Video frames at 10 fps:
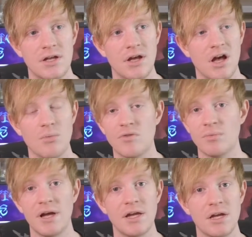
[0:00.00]
I'm over
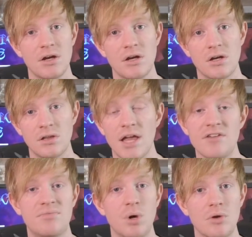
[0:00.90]
by a
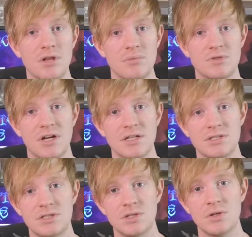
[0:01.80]
lifeboat that I'm
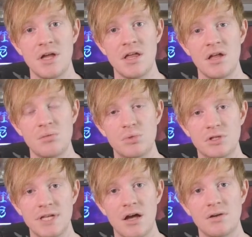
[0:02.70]
trying to
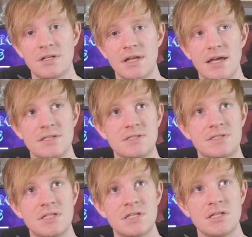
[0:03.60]
pull down, and as
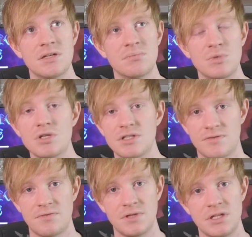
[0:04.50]
the
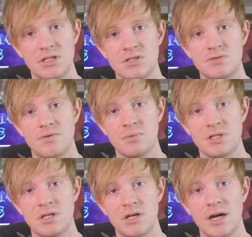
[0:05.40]
music from the
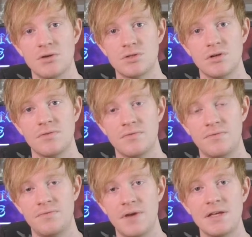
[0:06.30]
outro
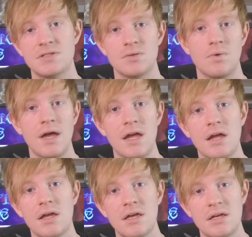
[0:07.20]
fades
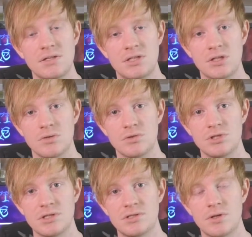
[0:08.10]
away to
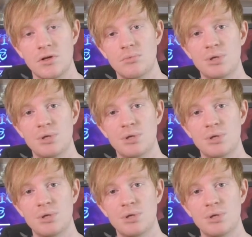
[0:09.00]
just solo